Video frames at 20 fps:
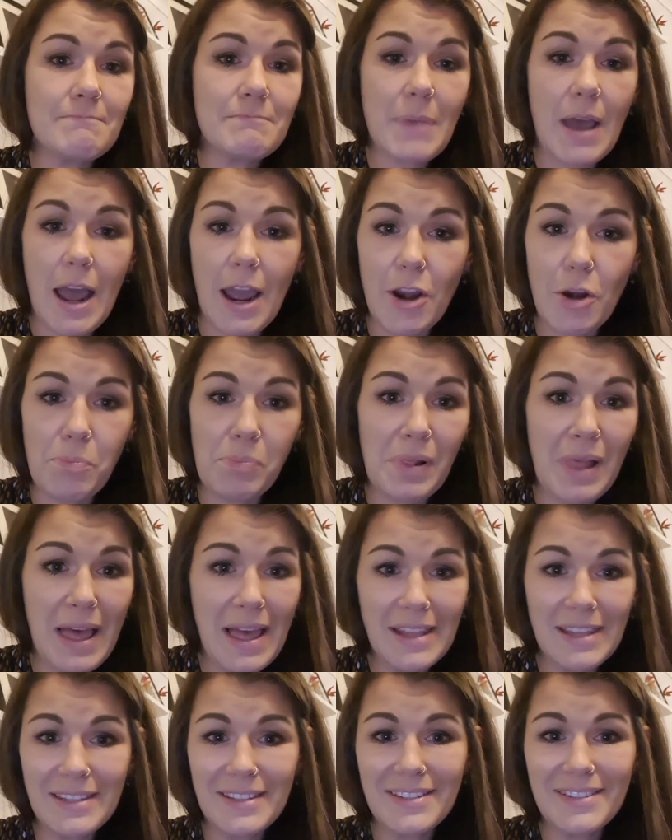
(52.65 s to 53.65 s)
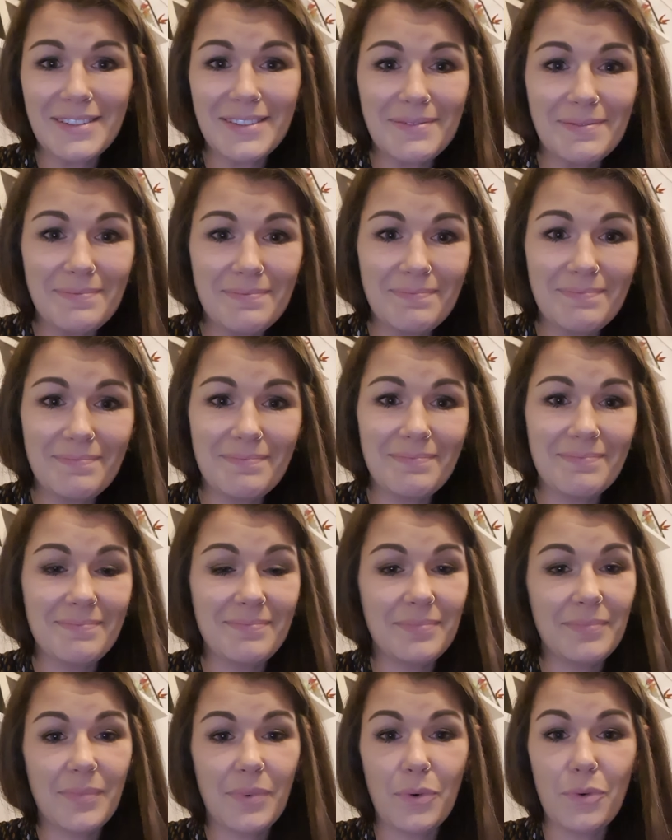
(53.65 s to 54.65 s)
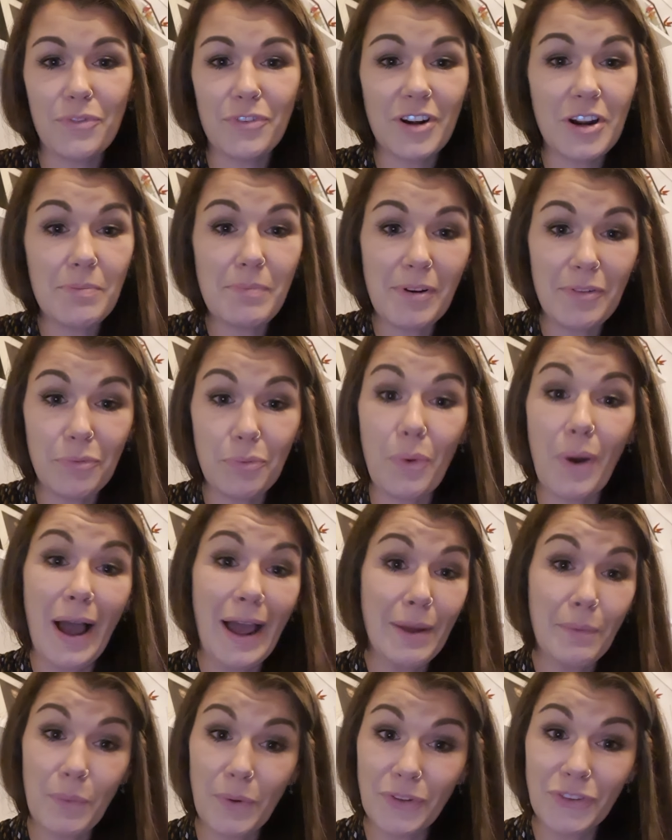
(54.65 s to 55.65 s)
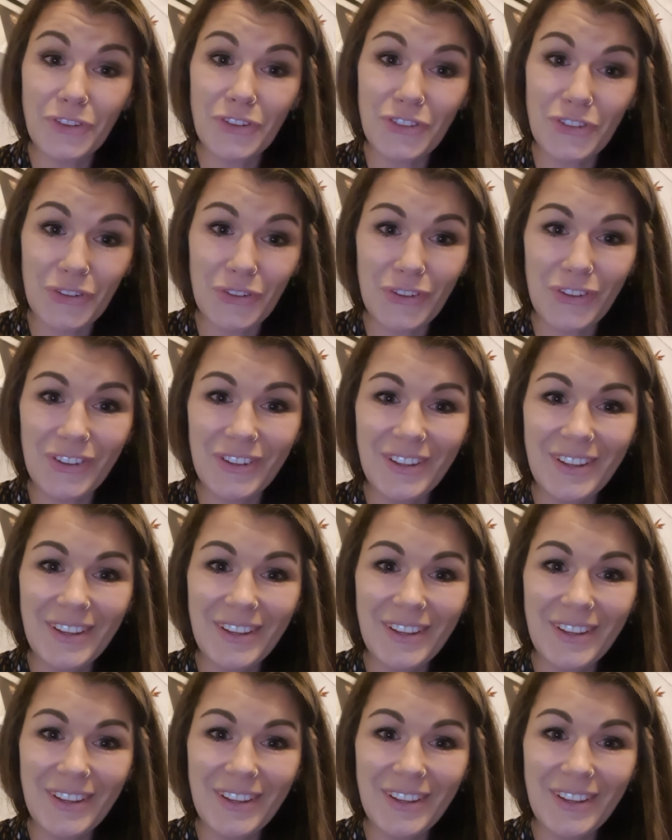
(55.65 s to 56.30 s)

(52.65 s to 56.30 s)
higher plans over and above what I want to do.